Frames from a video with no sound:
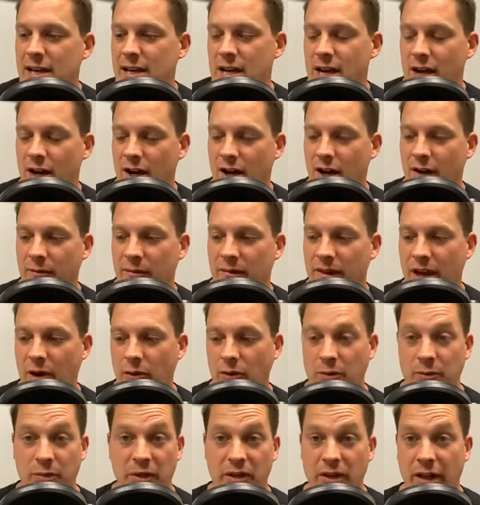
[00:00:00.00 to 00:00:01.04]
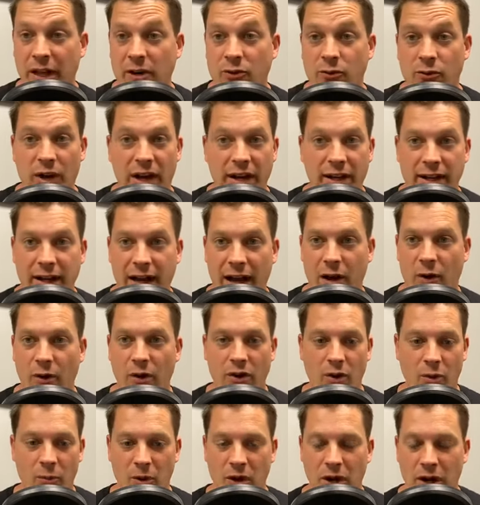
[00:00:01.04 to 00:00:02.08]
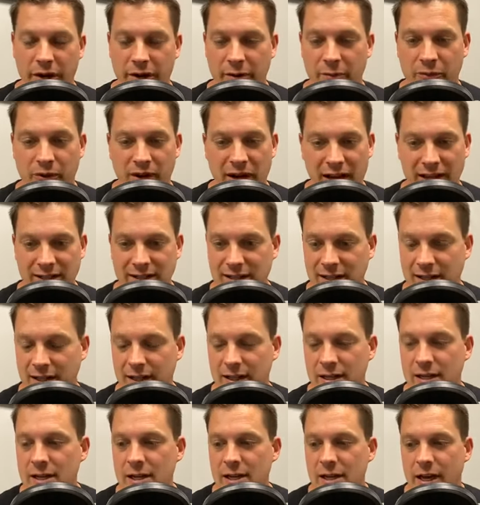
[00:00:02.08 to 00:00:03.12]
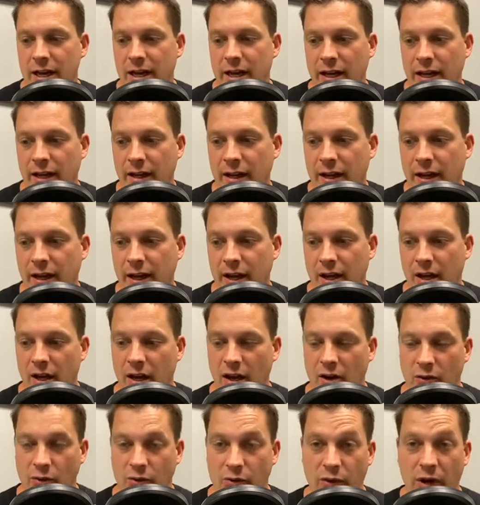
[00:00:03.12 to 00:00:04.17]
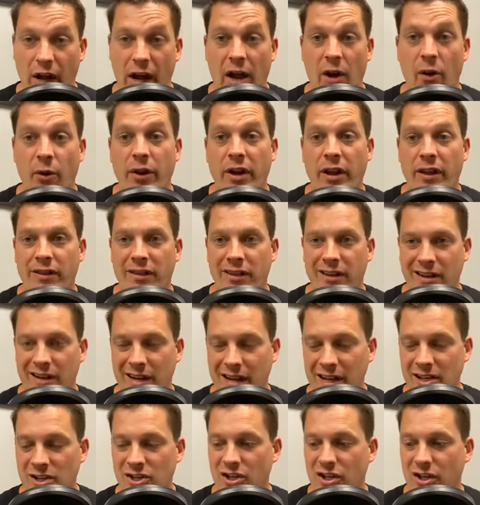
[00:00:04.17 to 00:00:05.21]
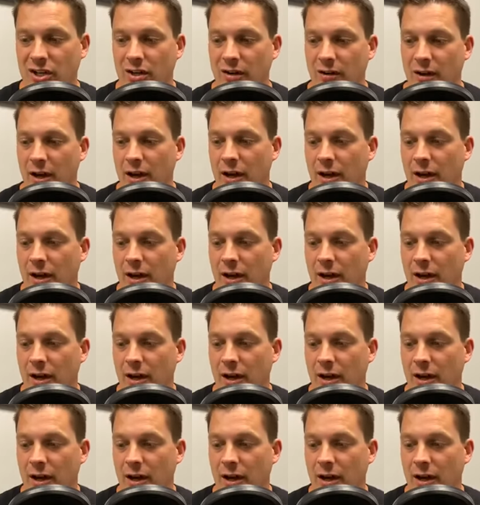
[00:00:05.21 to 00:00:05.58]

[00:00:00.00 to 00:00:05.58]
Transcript: that would be like right now in Omaha, Nebraska, and around the nation,